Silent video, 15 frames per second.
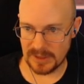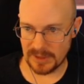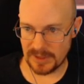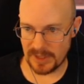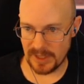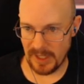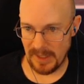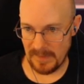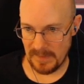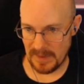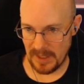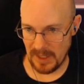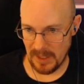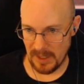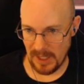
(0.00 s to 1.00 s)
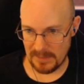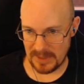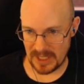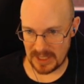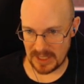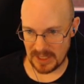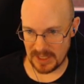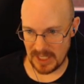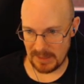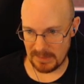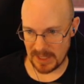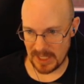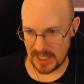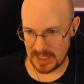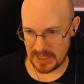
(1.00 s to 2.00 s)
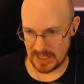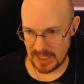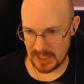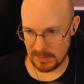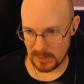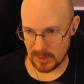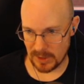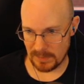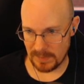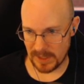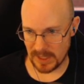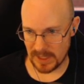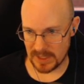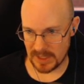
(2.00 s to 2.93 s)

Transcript: Okay. Uh, I'm not gonna name guys anymore because